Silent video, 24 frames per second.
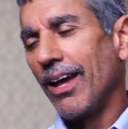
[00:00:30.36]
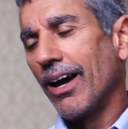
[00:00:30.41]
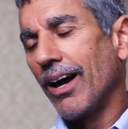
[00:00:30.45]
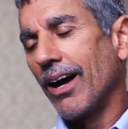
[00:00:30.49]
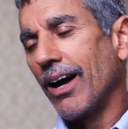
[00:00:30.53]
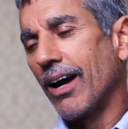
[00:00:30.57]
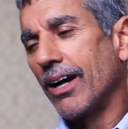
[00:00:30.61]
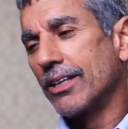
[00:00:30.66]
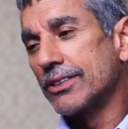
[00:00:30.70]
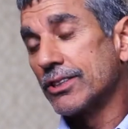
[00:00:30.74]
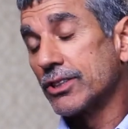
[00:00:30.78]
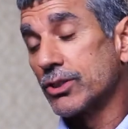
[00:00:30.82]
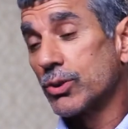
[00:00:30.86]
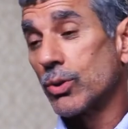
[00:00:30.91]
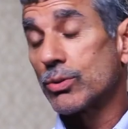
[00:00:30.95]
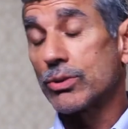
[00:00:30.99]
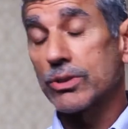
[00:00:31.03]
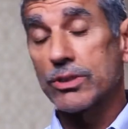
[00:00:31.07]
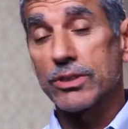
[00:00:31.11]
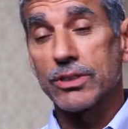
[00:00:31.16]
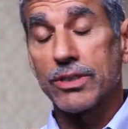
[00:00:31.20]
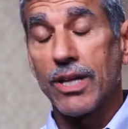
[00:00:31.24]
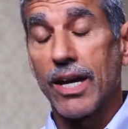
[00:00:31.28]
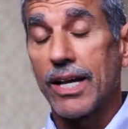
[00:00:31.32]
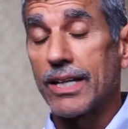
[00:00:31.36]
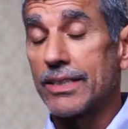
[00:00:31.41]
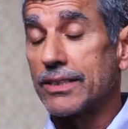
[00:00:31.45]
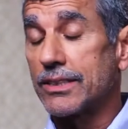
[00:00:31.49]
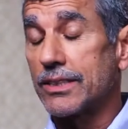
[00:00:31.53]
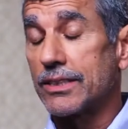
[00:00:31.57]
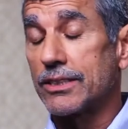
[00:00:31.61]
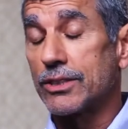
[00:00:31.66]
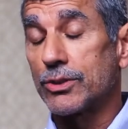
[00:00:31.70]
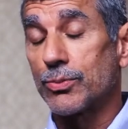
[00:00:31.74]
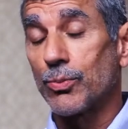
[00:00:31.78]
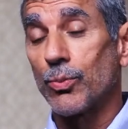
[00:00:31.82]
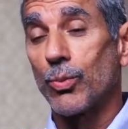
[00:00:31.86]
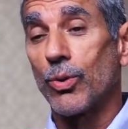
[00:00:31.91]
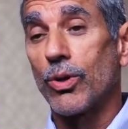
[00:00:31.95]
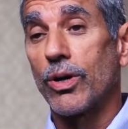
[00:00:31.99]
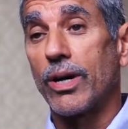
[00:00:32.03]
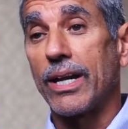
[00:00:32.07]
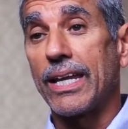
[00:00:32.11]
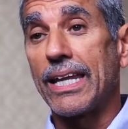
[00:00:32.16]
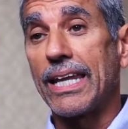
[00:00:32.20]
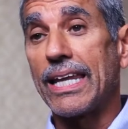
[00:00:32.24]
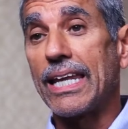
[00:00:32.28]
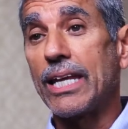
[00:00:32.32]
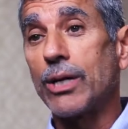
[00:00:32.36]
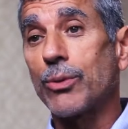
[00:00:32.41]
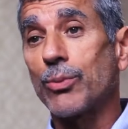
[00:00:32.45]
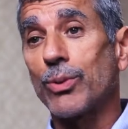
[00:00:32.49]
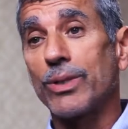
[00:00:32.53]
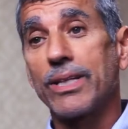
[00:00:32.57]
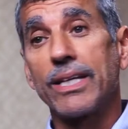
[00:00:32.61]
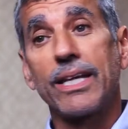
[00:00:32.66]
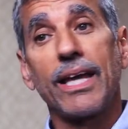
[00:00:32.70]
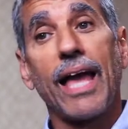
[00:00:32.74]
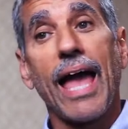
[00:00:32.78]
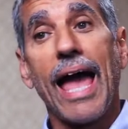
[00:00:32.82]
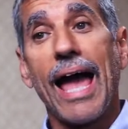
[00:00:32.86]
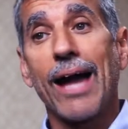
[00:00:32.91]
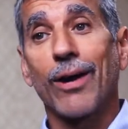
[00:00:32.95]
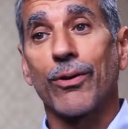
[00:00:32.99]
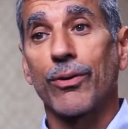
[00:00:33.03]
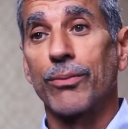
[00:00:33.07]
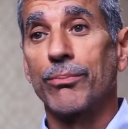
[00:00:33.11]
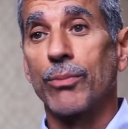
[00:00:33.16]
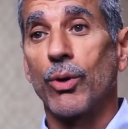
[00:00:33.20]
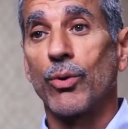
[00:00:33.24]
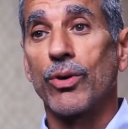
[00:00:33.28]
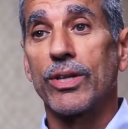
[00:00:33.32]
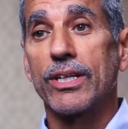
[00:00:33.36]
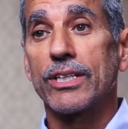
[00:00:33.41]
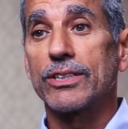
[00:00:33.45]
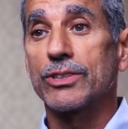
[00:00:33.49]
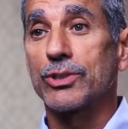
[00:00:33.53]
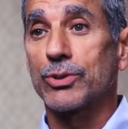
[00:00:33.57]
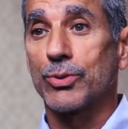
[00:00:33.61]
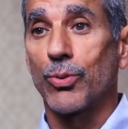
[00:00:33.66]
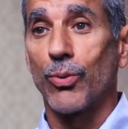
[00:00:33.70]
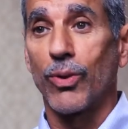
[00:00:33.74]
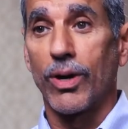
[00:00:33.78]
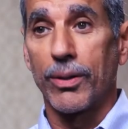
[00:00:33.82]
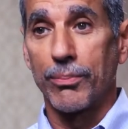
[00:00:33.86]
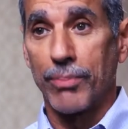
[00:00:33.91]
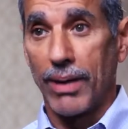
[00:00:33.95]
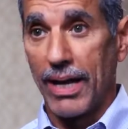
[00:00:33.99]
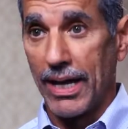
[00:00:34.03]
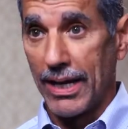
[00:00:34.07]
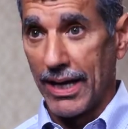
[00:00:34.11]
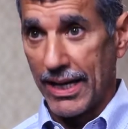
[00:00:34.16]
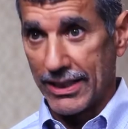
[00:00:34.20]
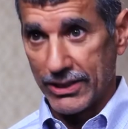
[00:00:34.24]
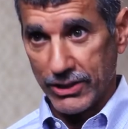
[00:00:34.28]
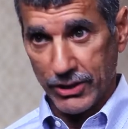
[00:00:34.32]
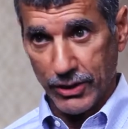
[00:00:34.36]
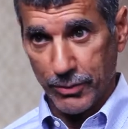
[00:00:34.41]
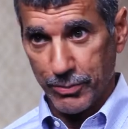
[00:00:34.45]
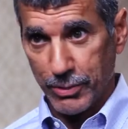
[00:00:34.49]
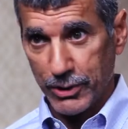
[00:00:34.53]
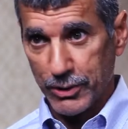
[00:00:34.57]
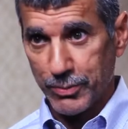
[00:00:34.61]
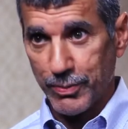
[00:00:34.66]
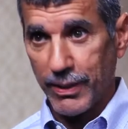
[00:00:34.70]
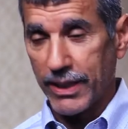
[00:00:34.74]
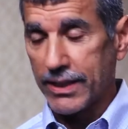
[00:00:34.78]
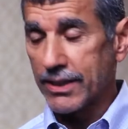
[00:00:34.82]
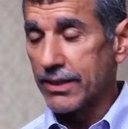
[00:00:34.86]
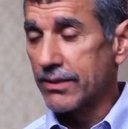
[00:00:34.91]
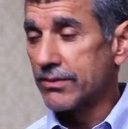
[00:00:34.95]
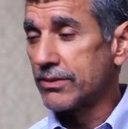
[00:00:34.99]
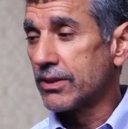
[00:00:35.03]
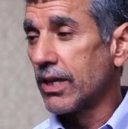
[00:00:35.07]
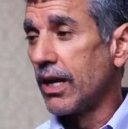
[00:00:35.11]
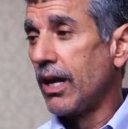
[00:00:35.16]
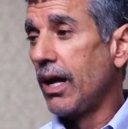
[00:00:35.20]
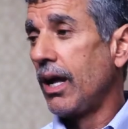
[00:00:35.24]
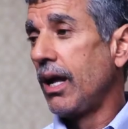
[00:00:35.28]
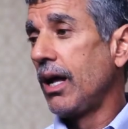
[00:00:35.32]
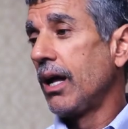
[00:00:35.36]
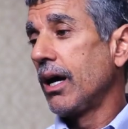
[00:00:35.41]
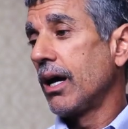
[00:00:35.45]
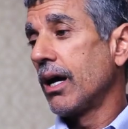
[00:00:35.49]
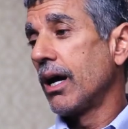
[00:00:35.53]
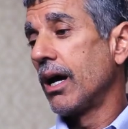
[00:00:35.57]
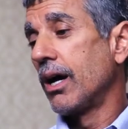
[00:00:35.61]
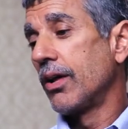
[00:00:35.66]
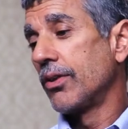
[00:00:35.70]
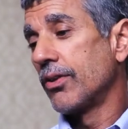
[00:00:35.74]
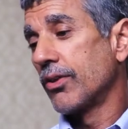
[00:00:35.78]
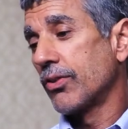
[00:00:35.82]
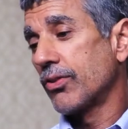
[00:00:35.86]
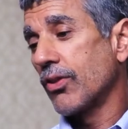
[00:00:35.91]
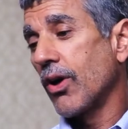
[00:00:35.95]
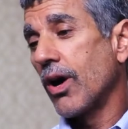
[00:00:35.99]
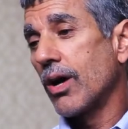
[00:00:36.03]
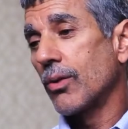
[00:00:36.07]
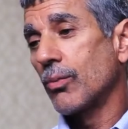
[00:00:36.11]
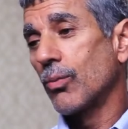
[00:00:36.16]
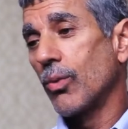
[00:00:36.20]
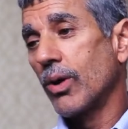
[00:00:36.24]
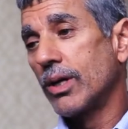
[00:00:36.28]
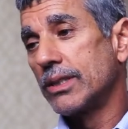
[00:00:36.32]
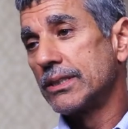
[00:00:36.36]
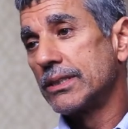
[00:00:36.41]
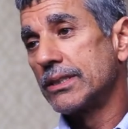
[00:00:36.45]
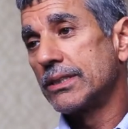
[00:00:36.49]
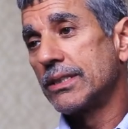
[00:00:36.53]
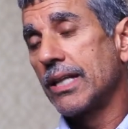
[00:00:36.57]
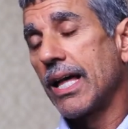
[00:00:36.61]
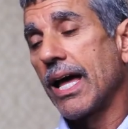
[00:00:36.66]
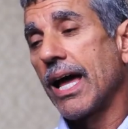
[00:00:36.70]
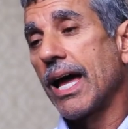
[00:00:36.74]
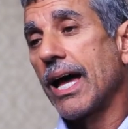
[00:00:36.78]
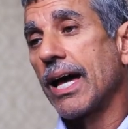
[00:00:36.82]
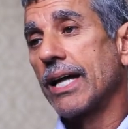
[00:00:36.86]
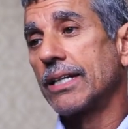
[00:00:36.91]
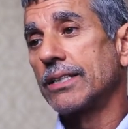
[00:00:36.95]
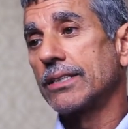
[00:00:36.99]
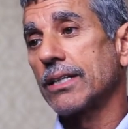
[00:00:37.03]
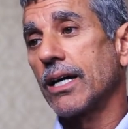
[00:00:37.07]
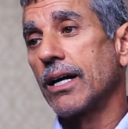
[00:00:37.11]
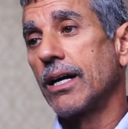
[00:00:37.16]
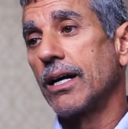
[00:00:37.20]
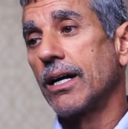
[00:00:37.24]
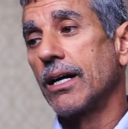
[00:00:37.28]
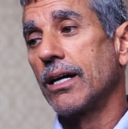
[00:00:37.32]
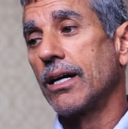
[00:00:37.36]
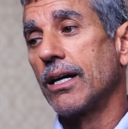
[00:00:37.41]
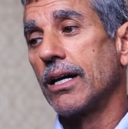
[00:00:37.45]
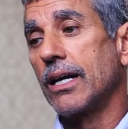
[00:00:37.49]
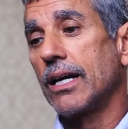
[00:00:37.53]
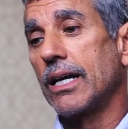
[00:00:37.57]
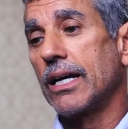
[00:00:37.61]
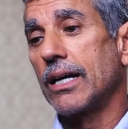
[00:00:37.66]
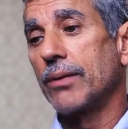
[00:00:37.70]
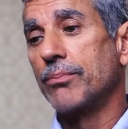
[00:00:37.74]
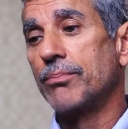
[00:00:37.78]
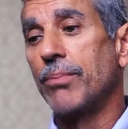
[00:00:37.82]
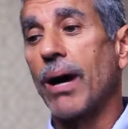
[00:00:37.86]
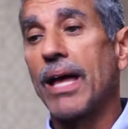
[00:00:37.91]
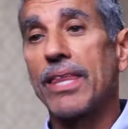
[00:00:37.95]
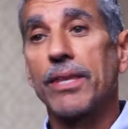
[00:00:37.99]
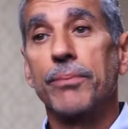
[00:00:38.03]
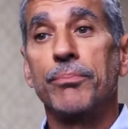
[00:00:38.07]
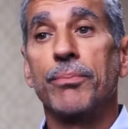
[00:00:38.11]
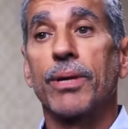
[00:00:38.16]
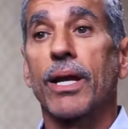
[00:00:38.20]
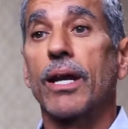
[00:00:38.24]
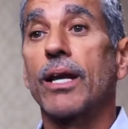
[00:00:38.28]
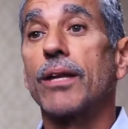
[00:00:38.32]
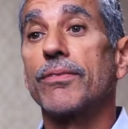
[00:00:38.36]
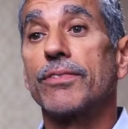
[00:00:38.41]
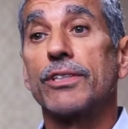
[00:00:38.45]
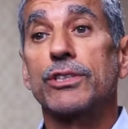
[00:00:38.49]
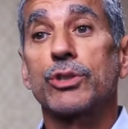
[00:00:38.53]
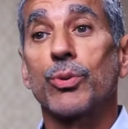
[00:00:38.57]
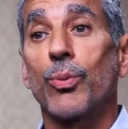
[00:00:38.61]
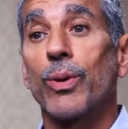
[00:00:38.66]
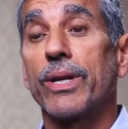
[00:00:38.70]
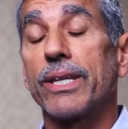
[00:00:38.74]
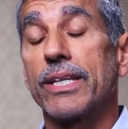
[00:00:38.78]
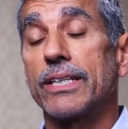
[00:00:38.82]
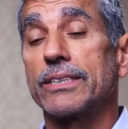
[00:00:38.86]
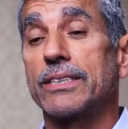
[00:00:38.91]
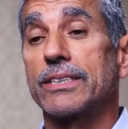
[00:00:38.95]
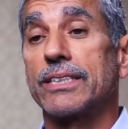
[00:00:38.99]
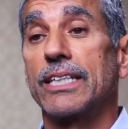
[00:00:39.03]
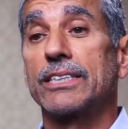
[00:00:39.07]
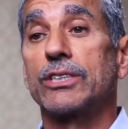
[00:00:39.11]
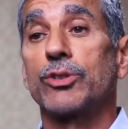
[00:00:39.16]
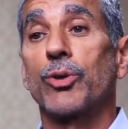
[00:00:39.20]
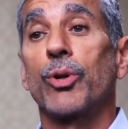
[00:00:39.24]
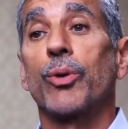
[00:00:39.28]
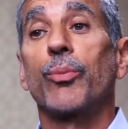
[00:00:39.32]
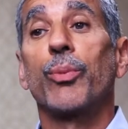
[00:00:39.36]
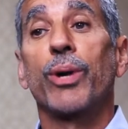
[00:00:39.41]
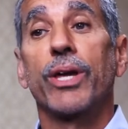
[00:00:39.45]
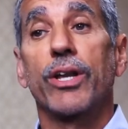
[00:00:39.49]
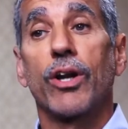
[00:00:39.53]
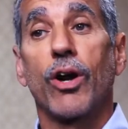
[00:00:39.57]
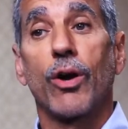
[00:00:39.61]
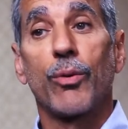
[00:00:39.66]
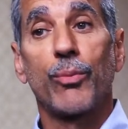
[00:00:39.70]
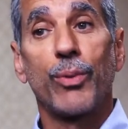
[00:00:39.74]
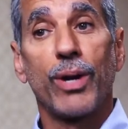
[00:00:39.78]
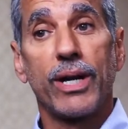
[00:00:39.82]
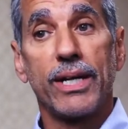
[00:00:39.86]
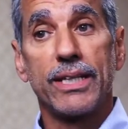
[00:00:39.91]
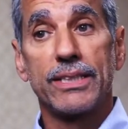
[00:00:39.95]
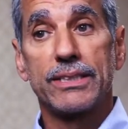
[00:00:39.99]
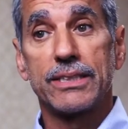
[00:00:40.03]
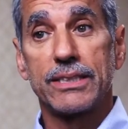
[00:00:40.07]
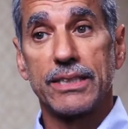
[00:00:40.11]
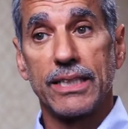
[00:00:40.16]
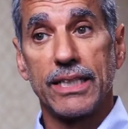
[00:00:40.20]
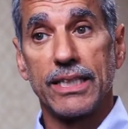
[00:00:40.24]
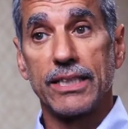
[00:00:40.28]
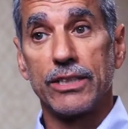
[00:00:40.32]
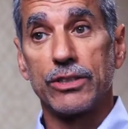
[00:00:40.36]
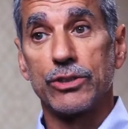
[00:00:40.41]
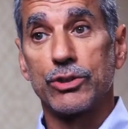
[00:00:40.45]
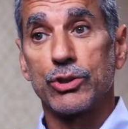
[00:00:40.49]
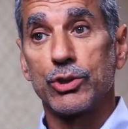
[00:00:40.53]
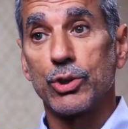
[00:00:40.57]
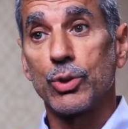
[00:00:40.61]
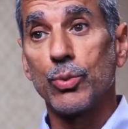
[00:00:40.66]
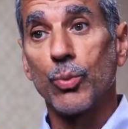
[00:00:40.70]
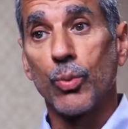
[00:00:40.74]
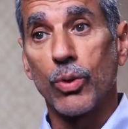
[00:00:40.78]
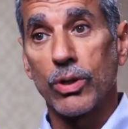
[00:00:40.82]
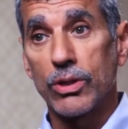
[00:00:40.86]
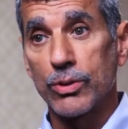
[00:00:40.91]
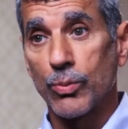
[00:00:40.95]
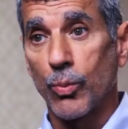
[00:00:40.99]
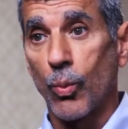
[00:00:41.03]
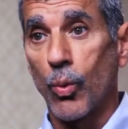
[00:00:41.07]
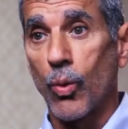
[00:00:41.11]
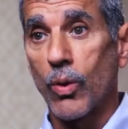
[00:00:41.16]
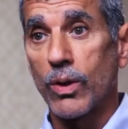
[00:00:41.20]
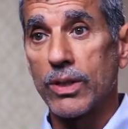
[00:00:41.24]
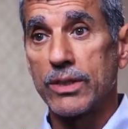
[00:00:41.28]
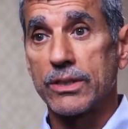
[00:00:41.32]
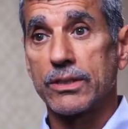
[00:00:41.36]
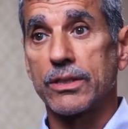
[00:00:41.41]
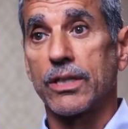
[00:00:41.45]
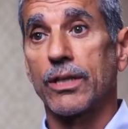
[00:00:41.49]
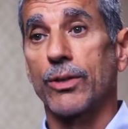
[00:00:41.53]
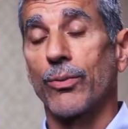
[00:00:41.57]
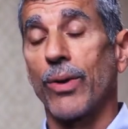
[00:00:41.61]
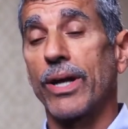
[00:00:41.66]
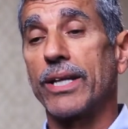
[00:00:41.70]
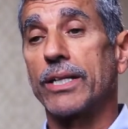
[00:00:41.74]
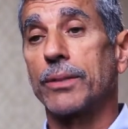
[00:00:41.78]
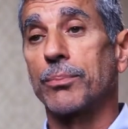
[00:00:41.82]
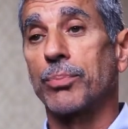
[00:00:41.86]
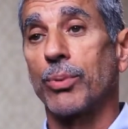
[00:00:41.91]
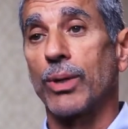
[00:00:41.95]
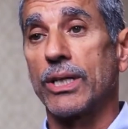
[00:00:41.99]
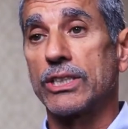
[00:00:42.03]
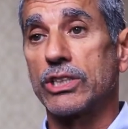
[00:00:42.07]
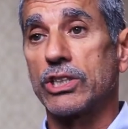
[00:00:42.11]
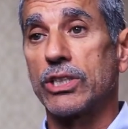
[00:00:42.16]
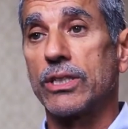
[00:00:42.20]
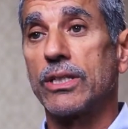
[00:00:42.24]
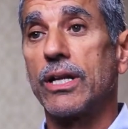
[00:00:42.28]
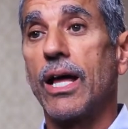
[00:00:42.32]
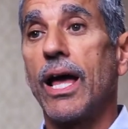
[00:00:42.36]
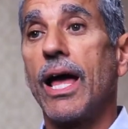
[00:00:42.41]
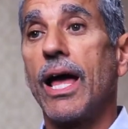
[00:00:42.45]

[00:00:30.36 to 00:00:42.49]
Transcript: Uh, social scientists were equally acrimonious toward biological perspectives. Uh, the thought was that uh, by the middle of the twentieth century, we had already seen two world wars, a Great Depression,